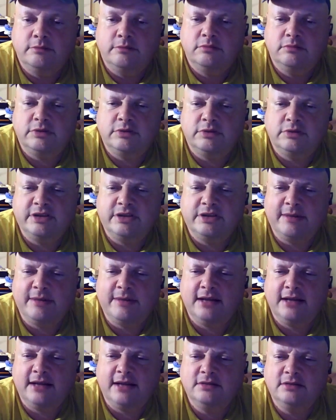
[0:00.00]
what's her name?
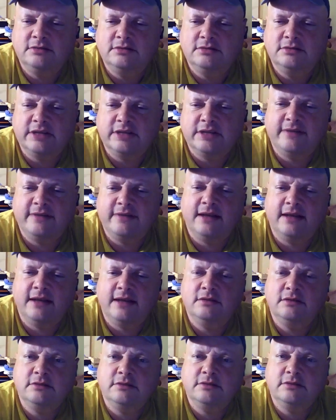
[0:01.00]
Allen? Keith
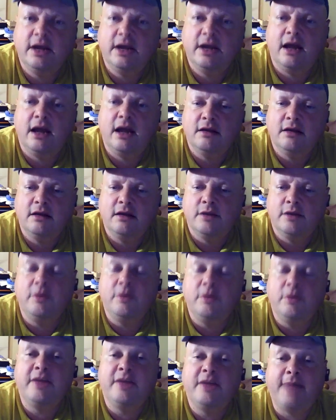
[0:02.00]
Allen? Yeah. The
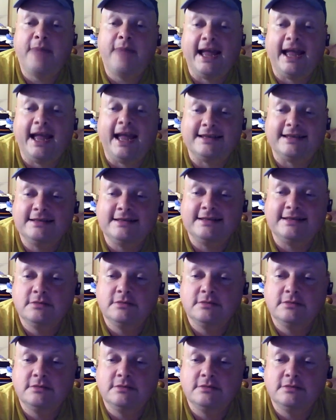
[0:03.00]
one they banned.